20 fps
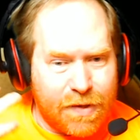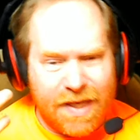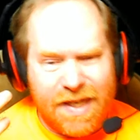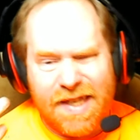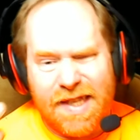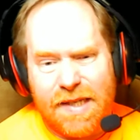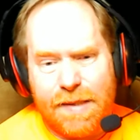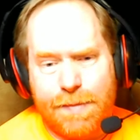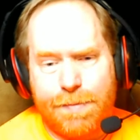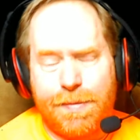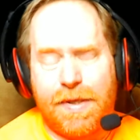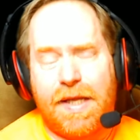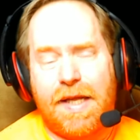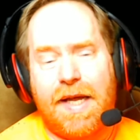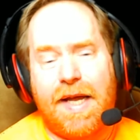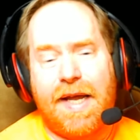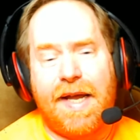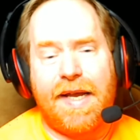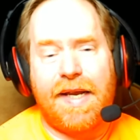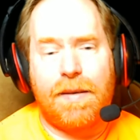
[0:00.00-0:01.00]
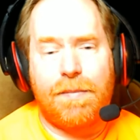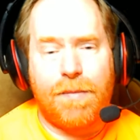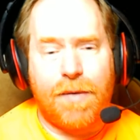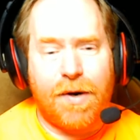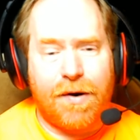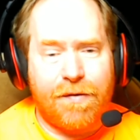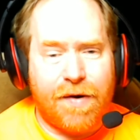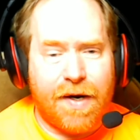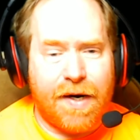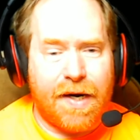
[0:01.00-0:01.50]
legally blind in
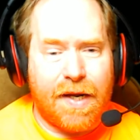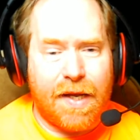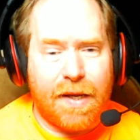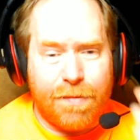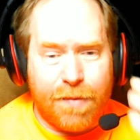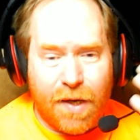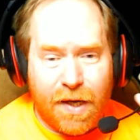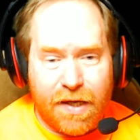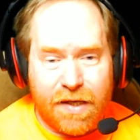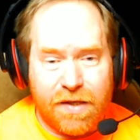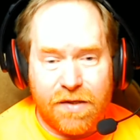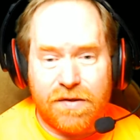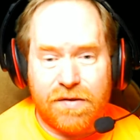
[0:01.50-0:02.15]
my right eye, but I